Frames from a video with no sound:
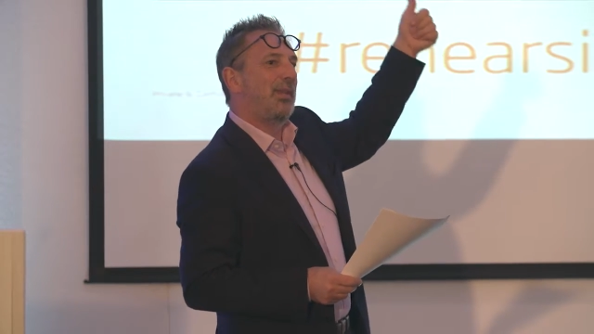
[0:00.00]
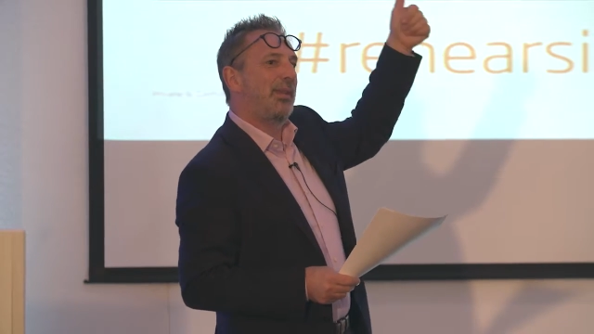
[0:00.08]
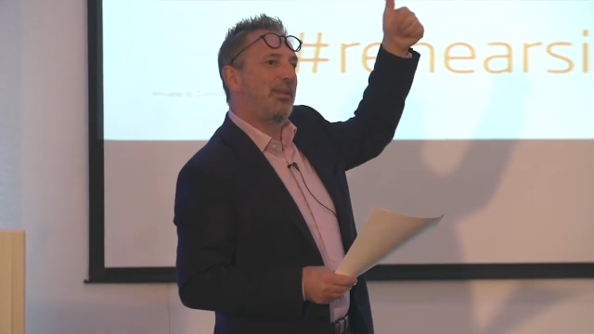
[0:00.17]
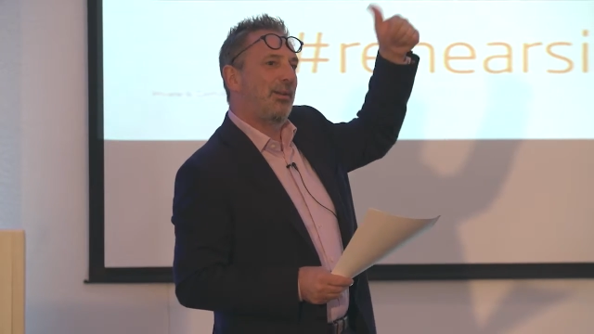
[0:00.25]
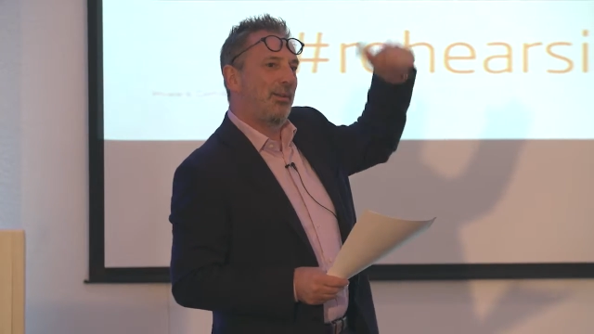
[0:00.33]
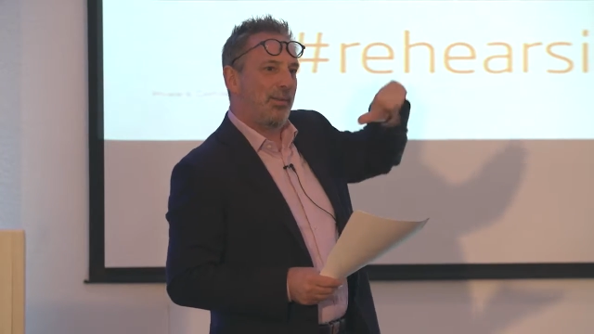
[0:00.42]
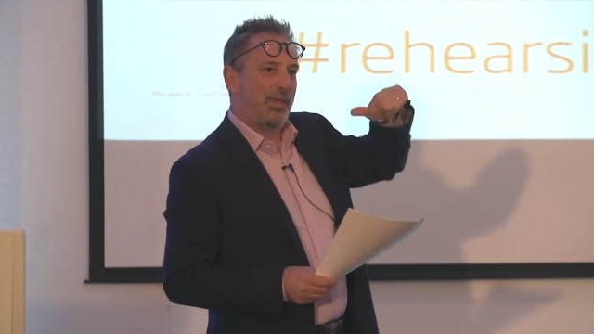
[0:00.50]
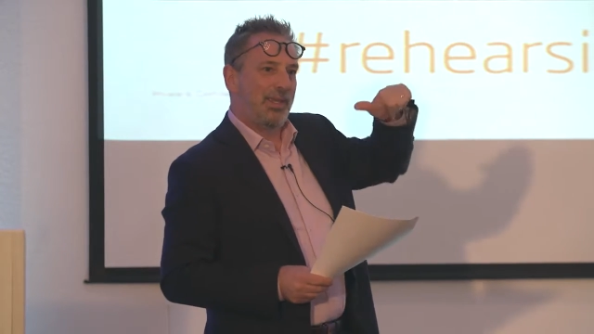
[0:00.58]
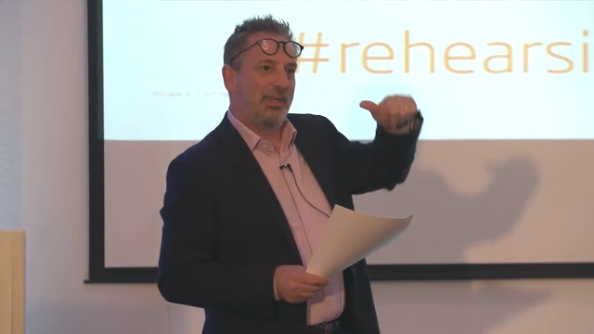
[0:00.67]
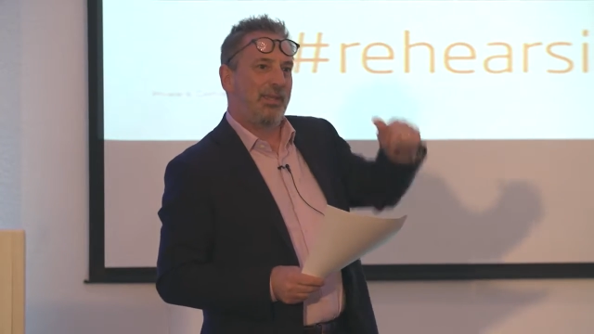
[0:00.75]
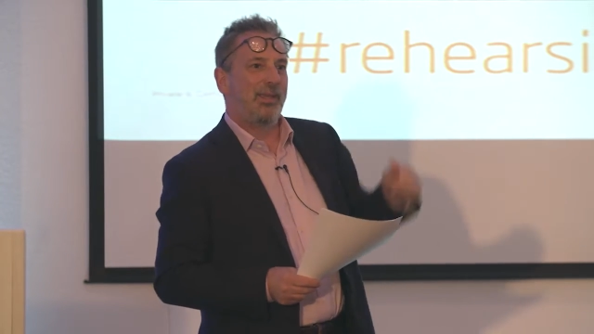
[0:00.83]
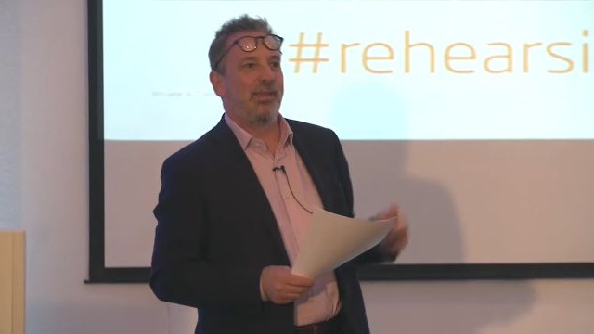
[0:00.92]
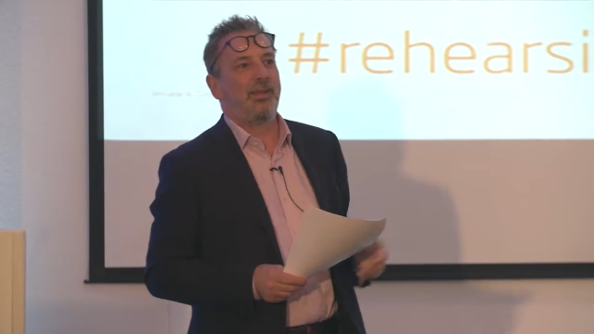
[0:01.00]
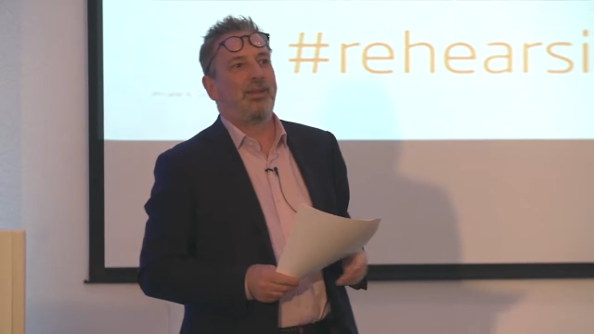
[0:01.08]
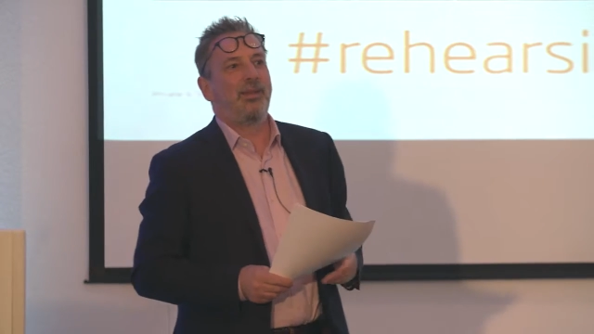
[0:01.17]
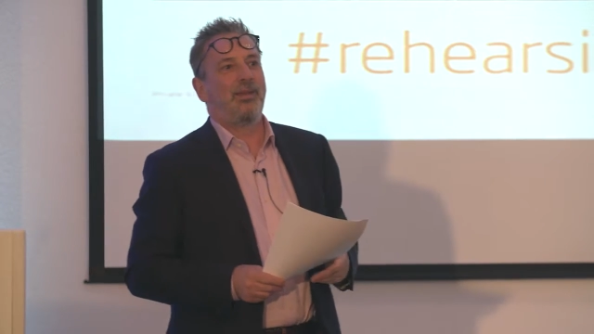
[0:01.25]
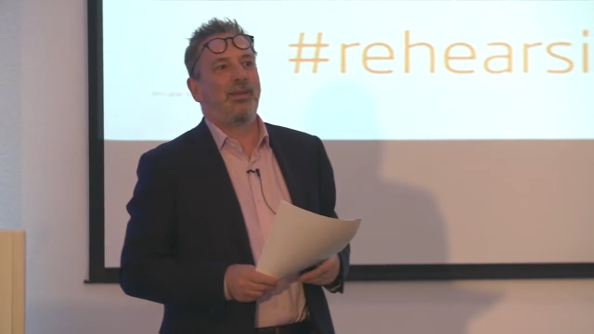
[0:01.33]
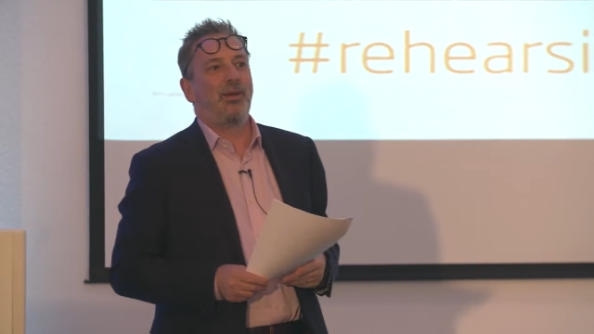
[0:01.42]
end on
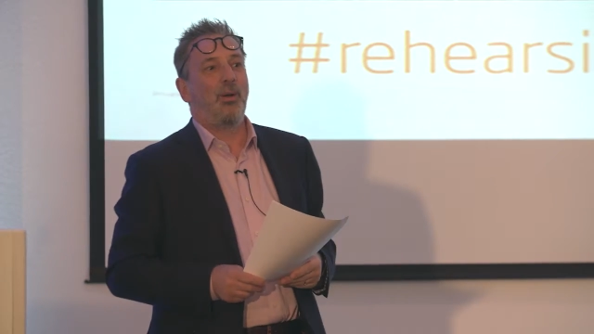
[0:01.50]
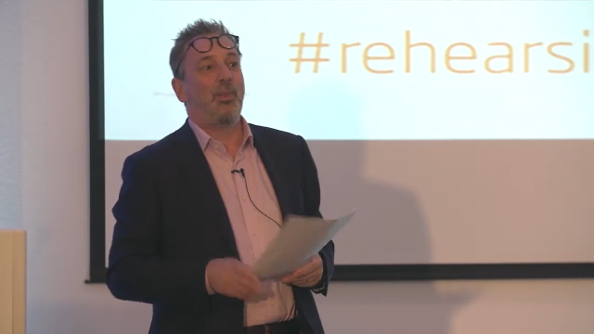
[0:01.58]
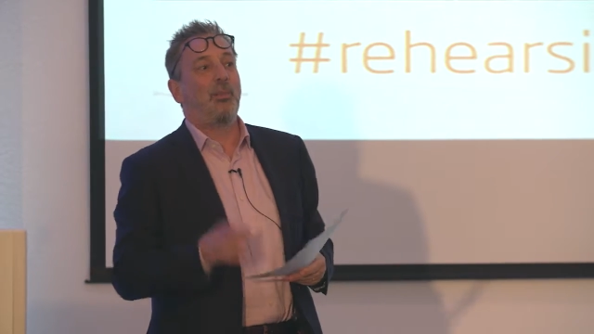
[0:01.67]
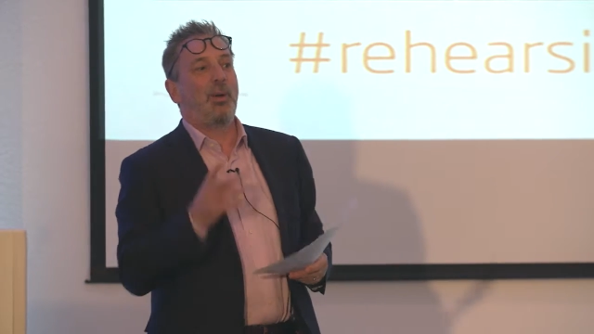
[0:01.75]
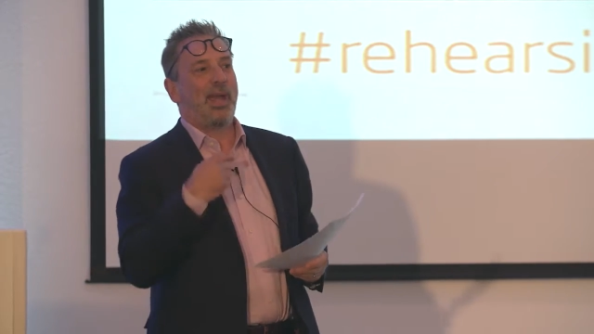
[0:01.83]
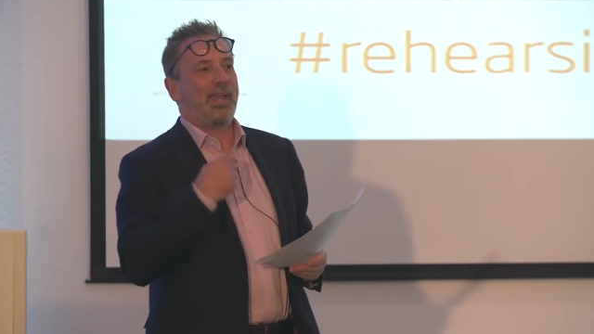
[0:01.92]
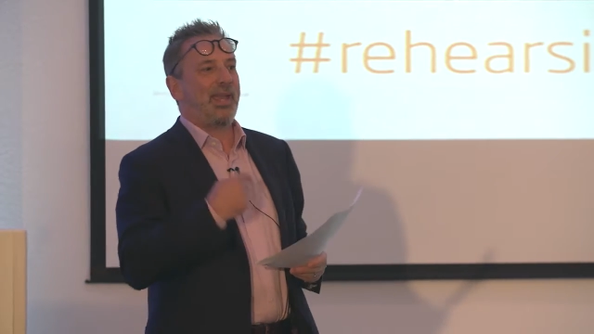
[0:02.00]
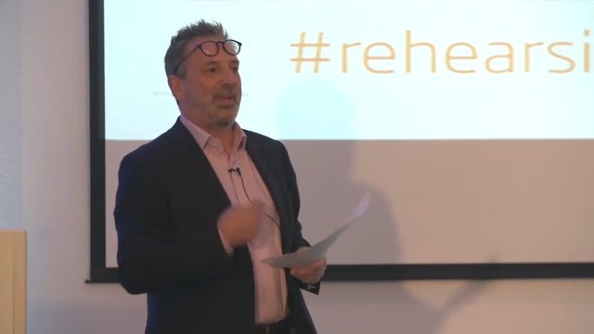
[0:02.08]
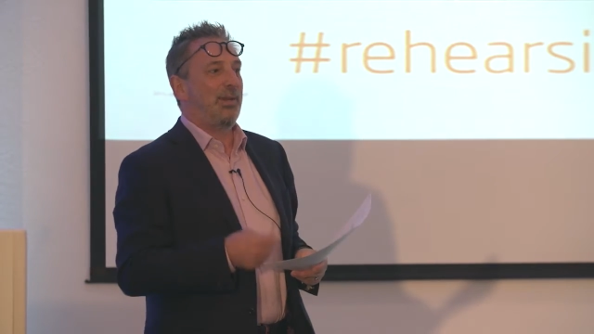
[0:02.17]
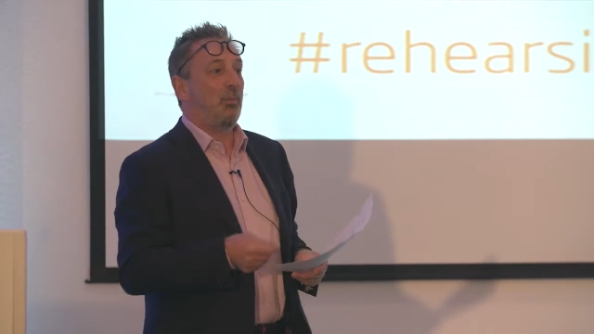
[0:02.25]
the back end,